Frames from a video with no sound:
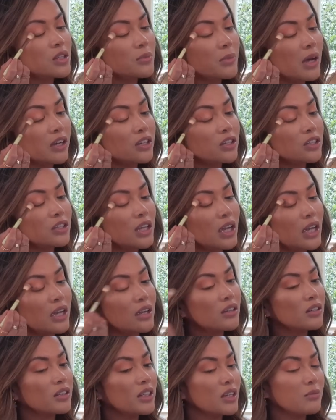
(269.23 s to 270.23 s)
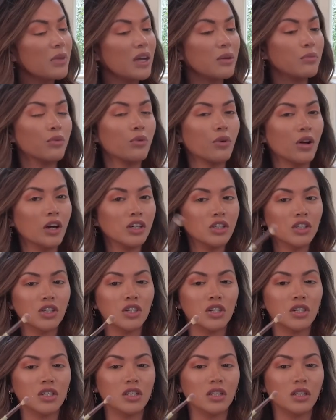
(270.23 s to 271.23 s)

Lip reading: So I'm actually angling my brush